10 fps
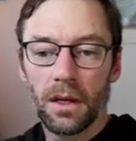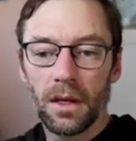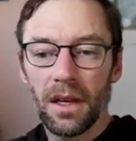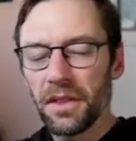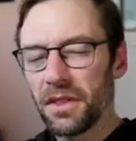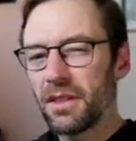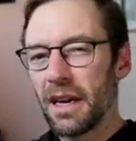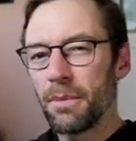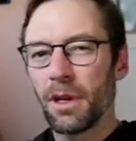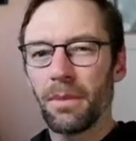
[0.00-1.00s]
In this
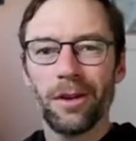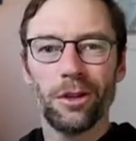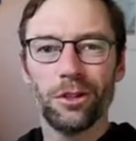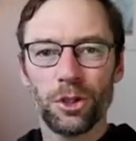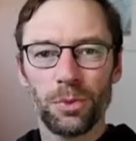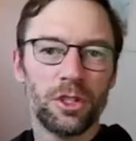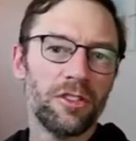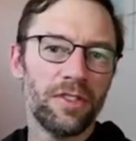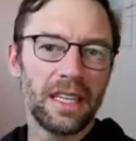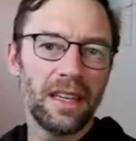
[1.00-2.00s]
example, I'm not using
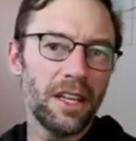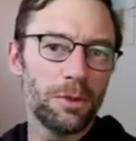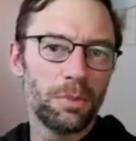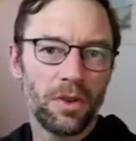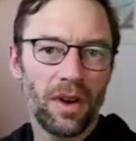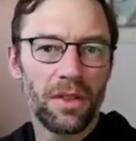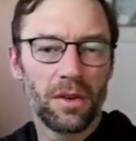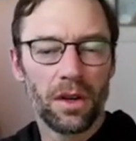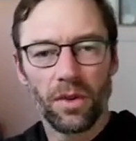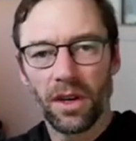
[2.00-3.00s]
specific dates, but
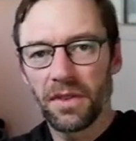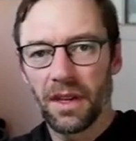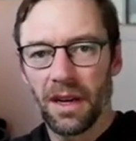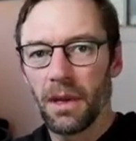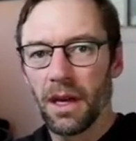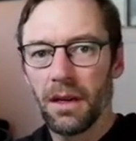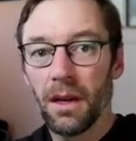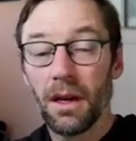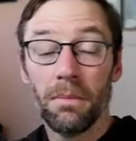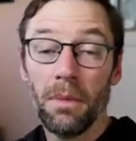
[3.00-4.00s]
rather a rough timeline.
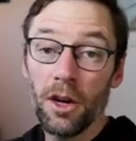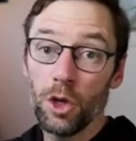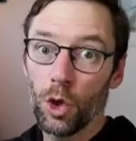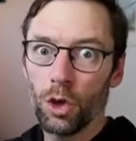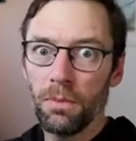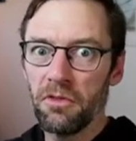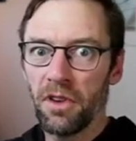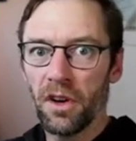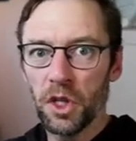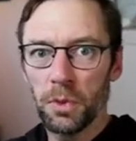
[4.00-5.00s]
But you could be
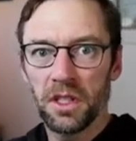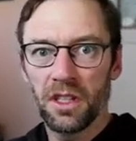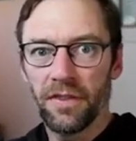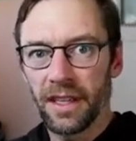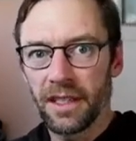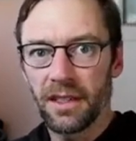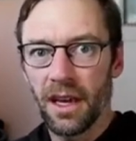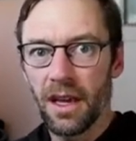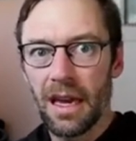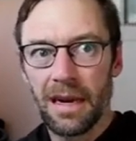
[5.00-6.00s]
very specific.
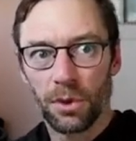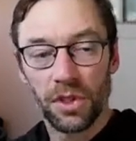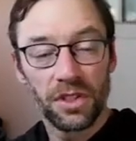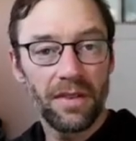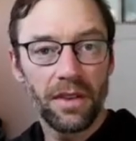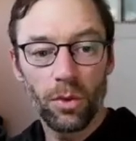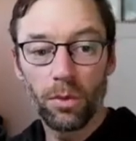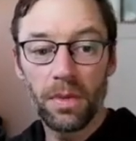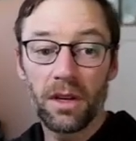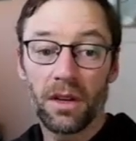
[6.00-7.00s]
Say April 7th will
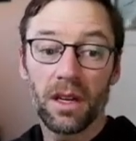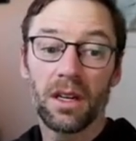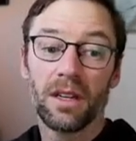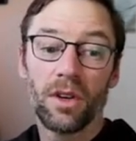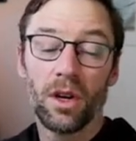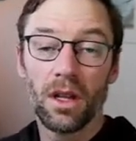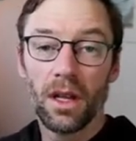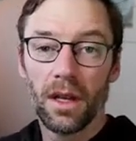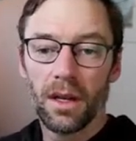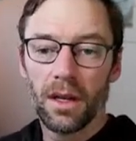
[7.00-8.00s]
be your kickoff call.
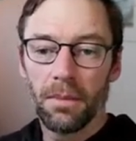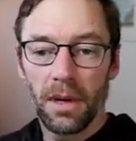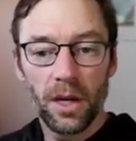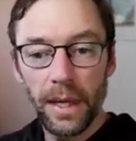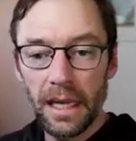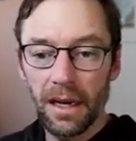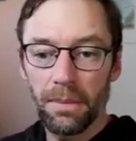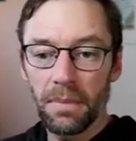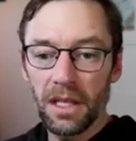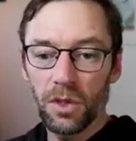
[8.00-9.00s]
My weekly
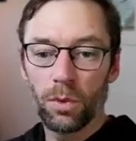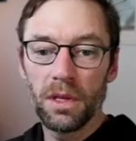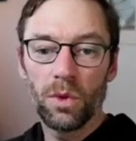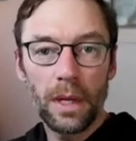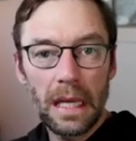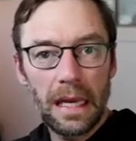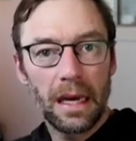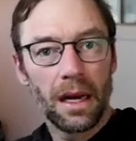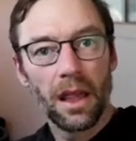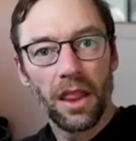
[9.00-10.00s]
updates will be weekly
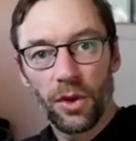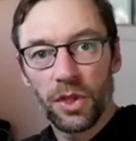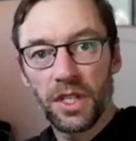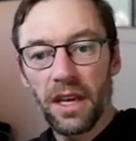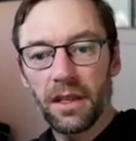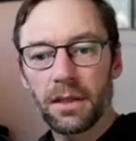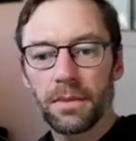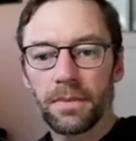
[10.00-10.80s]
on Thursdays.